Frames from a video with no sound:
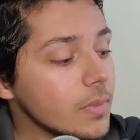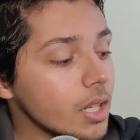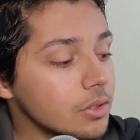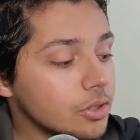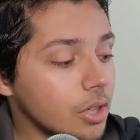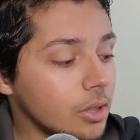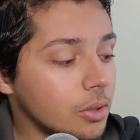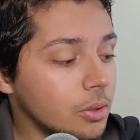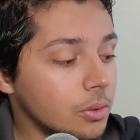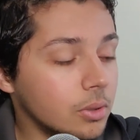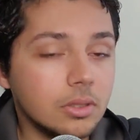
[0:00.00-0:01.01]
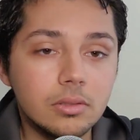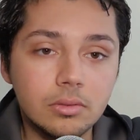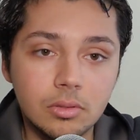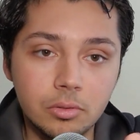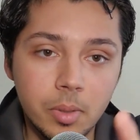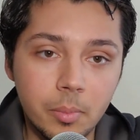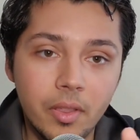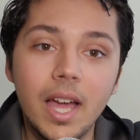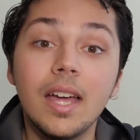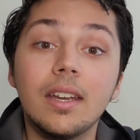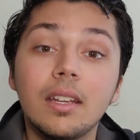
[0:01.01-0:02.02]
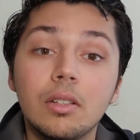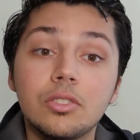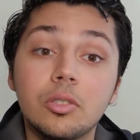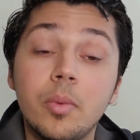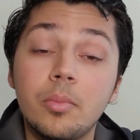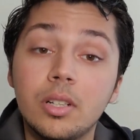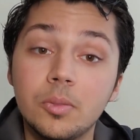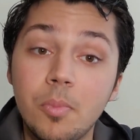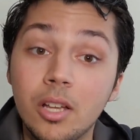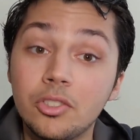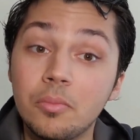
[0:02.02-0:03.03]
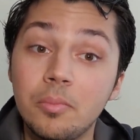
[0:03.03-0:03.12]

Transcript: So remember that, and also remember our sponsor,